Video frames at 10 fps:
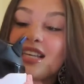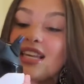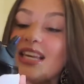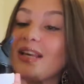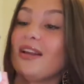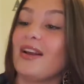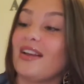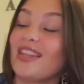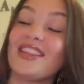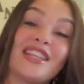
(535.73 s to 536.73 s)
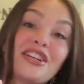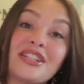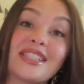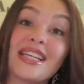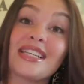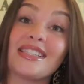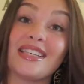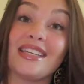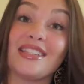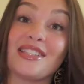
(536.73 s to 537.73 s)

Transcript: These are 6Cs,